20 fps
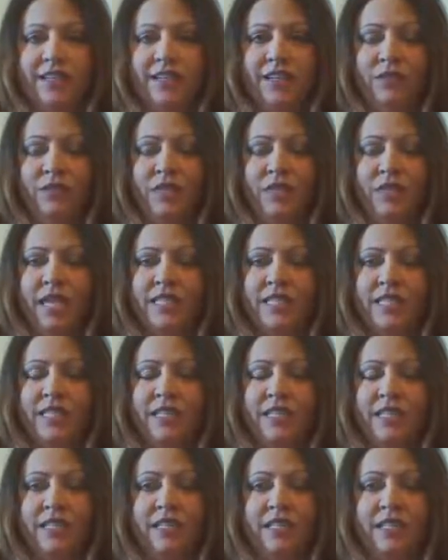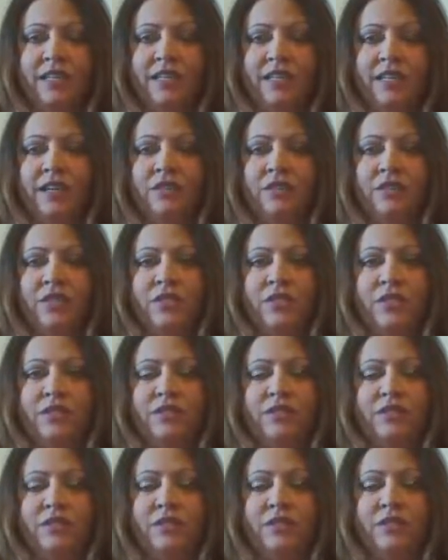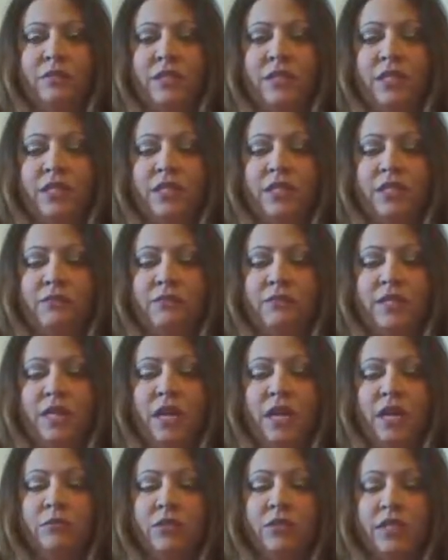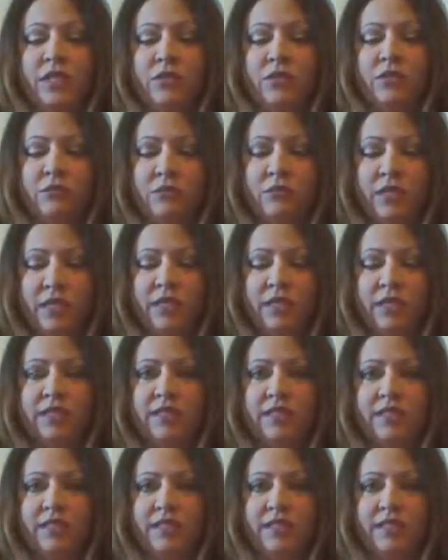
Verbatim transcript: And if He asks anything of us, then we, we humbly submit